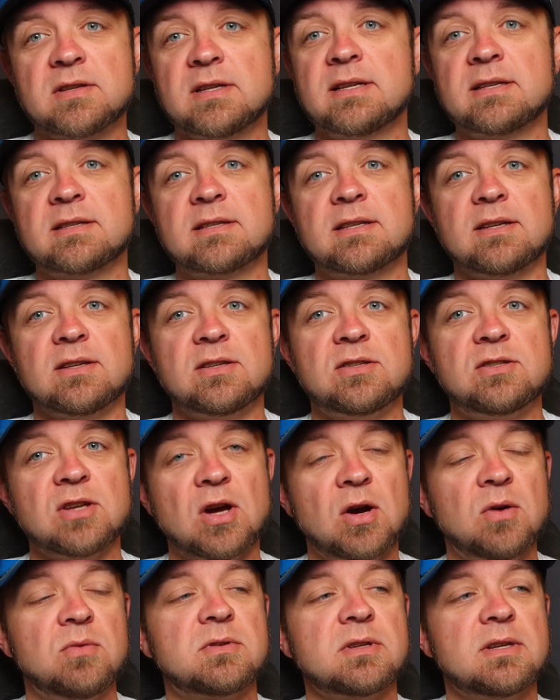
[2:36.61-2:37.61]
list
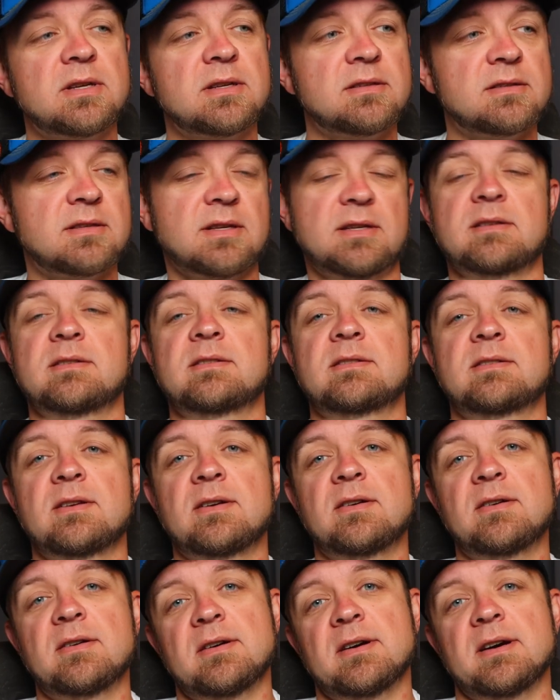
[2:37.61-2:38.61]
don't exist
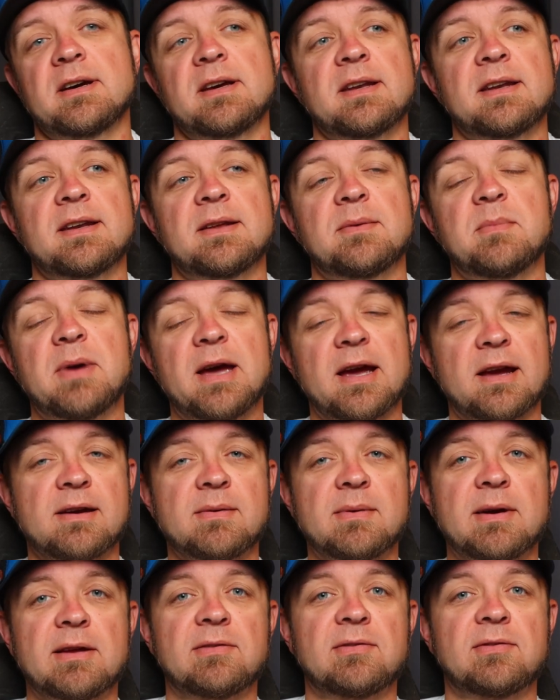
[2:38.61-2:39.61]
on
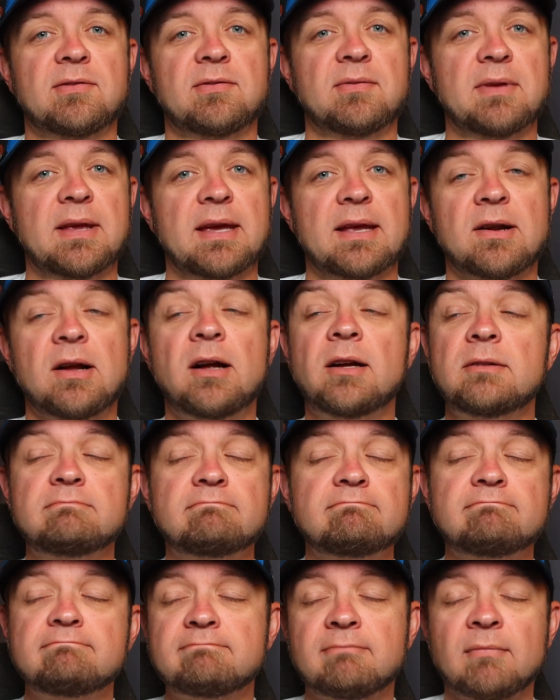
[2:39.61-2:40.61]
macOS at
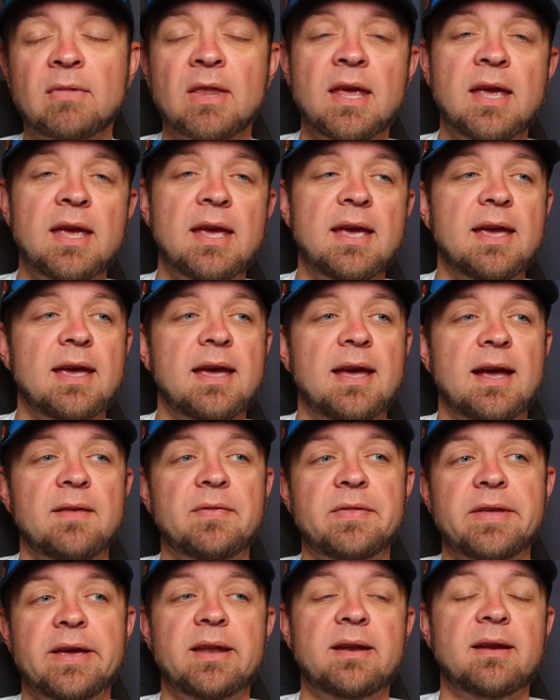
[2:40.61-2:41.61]
all.
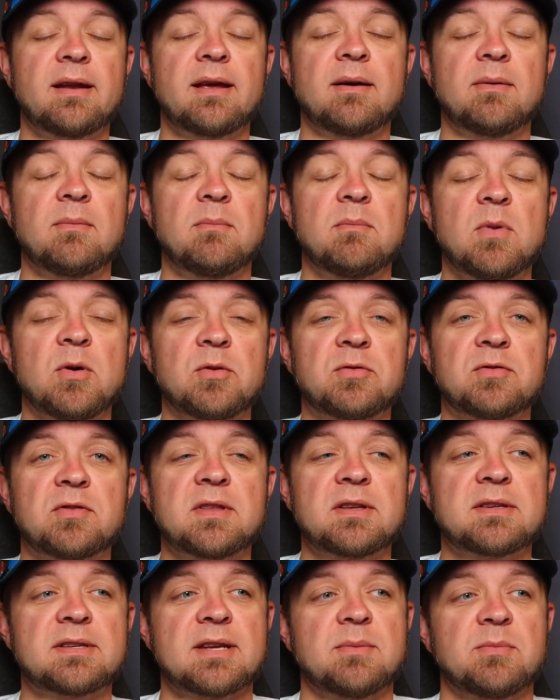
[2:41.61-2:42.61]
And then most
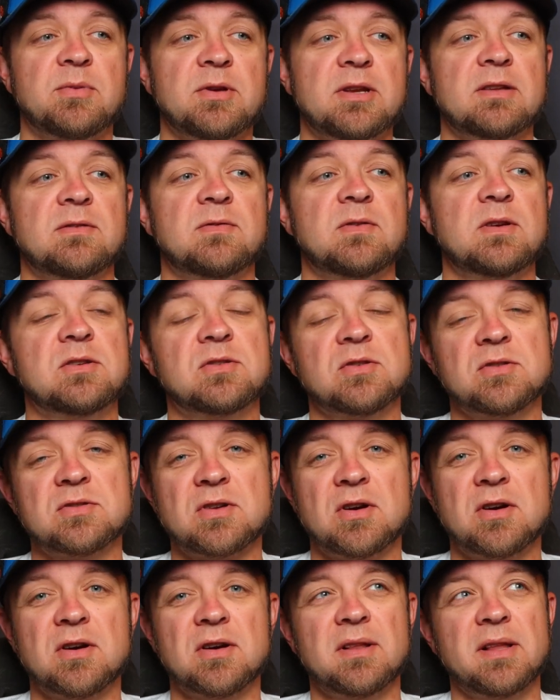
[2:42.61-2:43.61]
of the templating
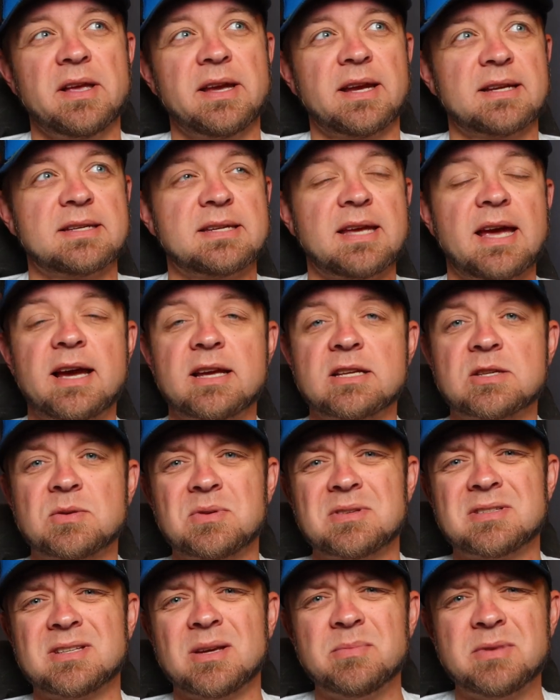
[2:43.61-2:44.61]
features are like a task
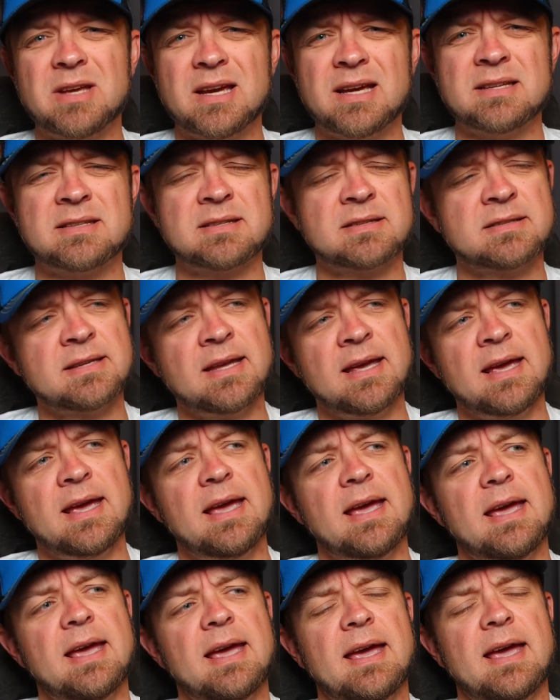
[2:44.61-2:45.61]
with subtasks
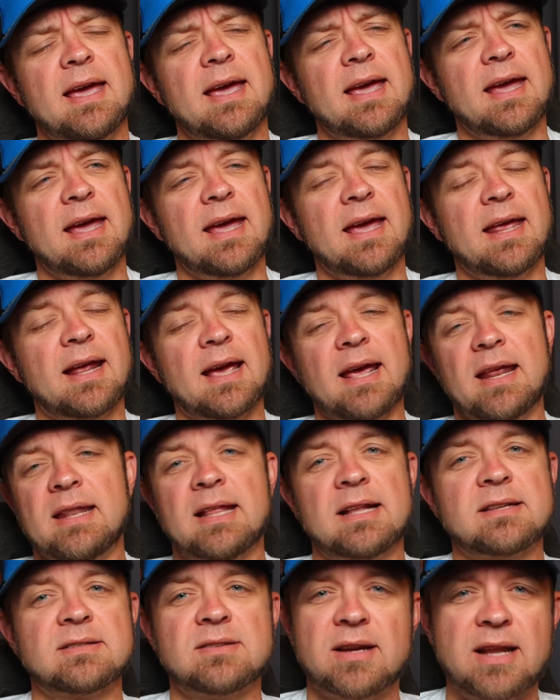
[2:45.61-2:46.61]
and,
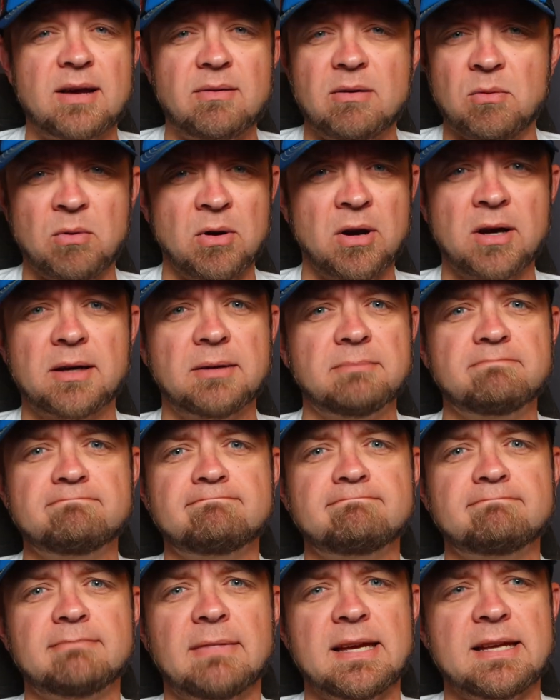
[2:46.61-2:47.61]
and that's not how I work.
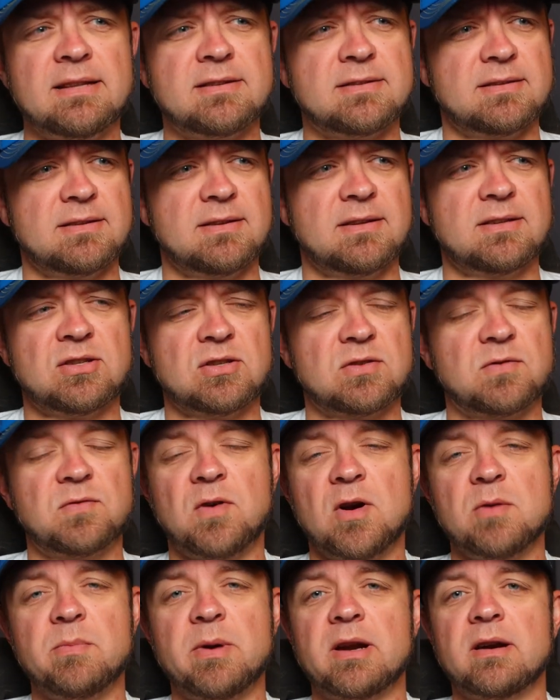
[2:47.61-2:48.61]
It's just
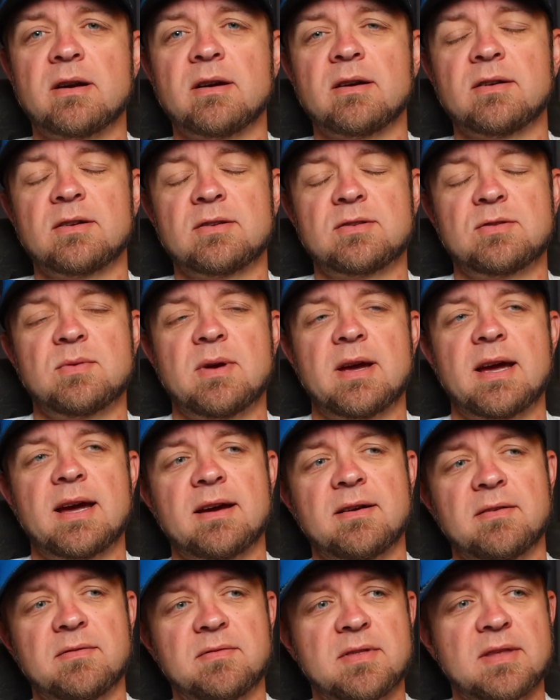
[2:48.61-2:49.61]
far better to
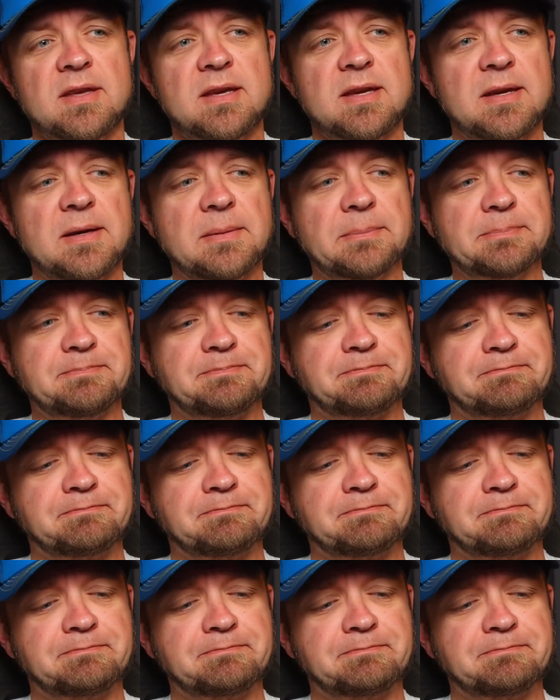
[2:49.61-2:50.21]
have the